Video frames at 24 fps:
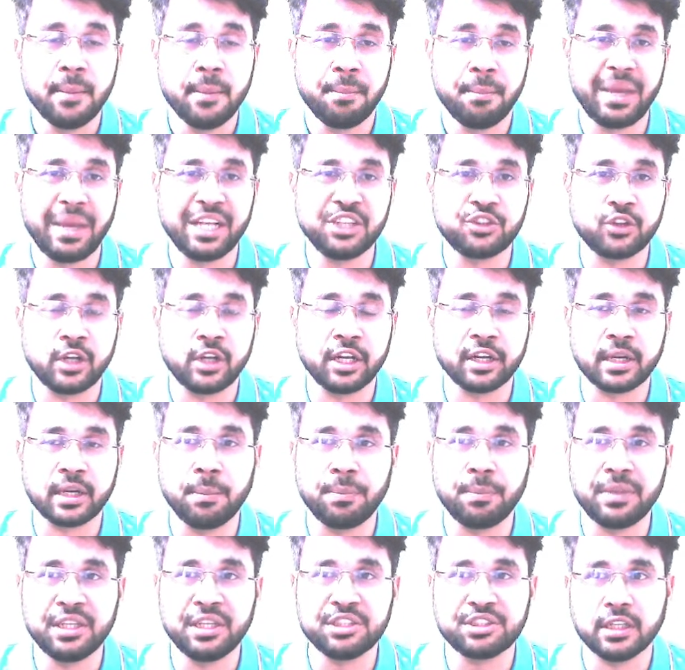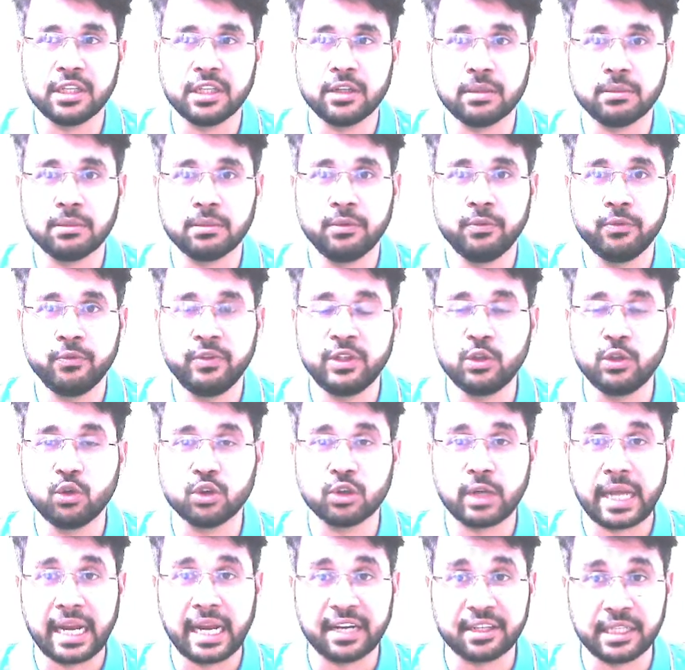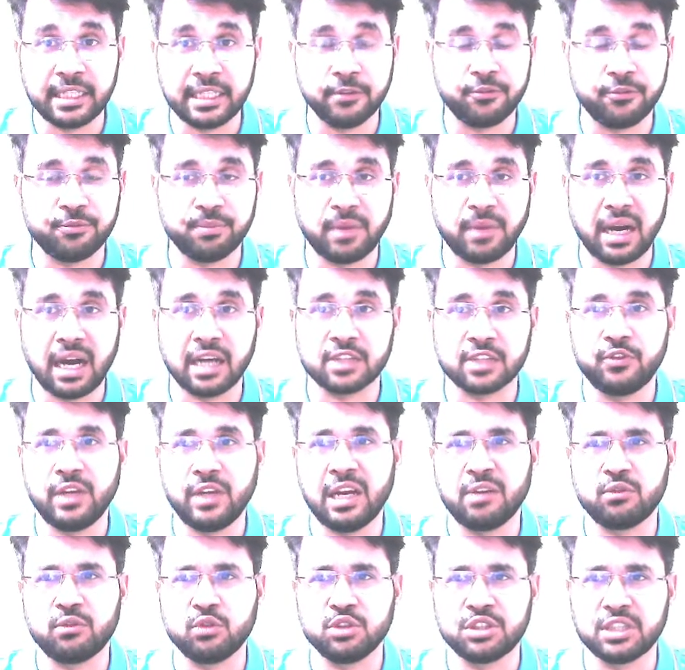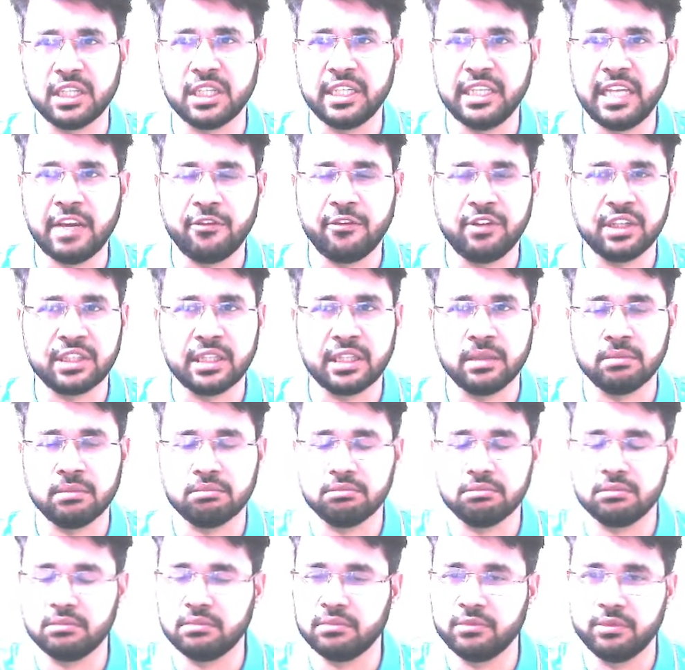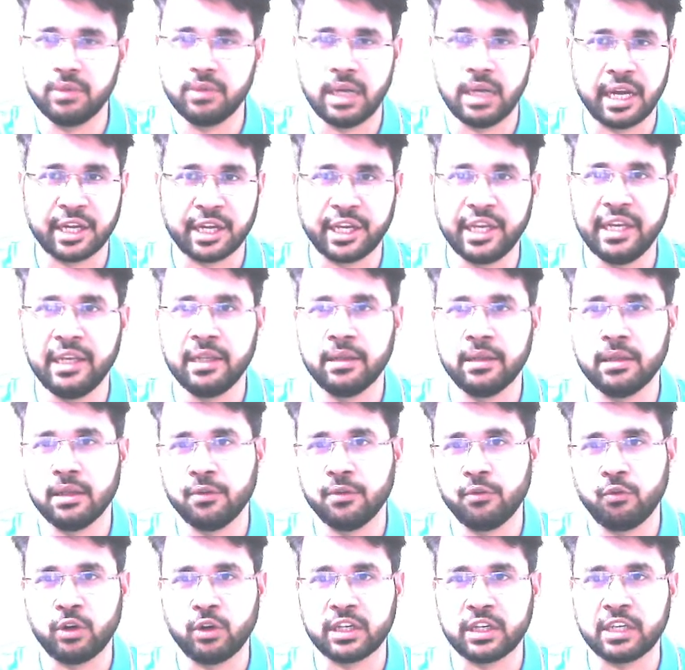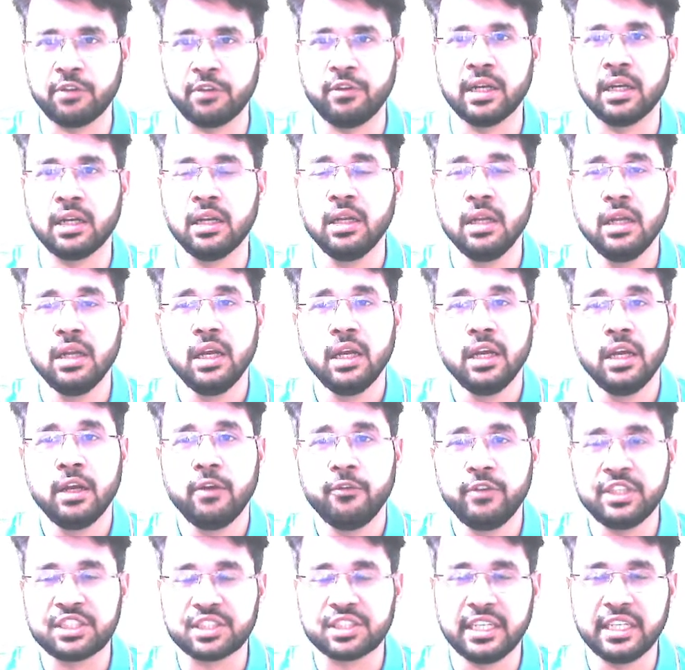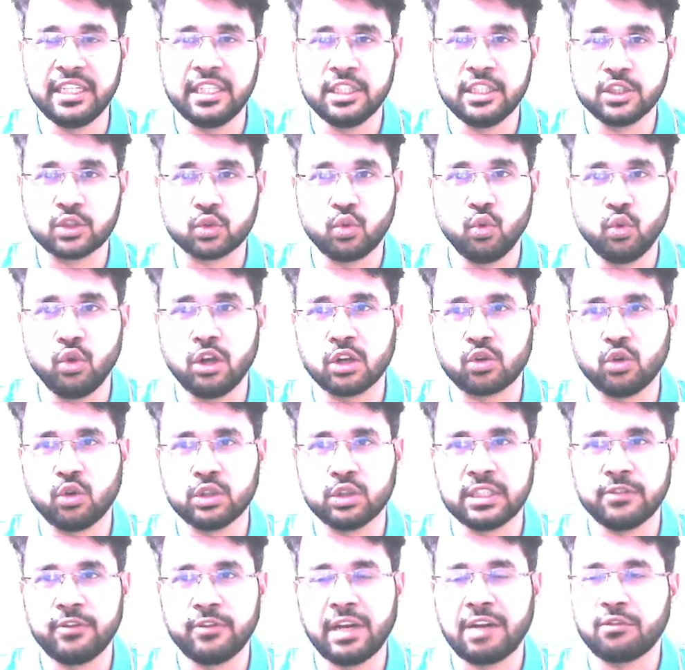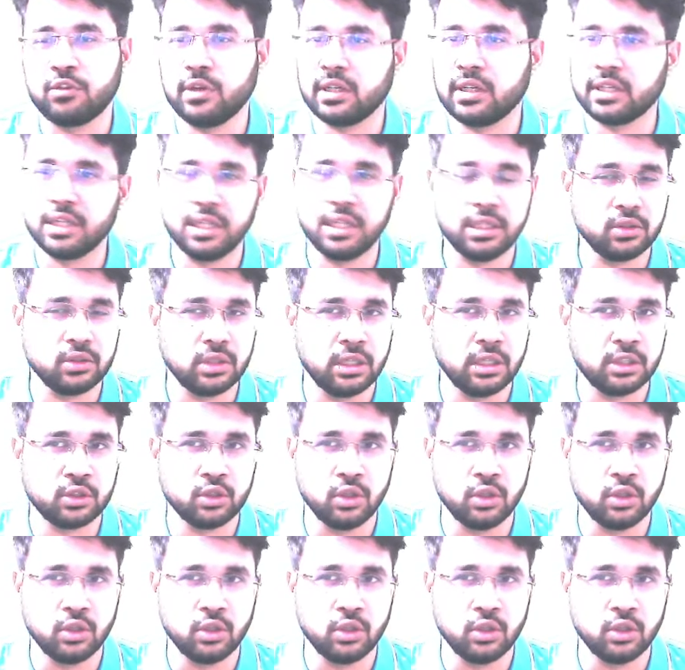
Many student complaints are, we don't get enough marks, we have to study everything again, whatever we study in school or coaching, we have to again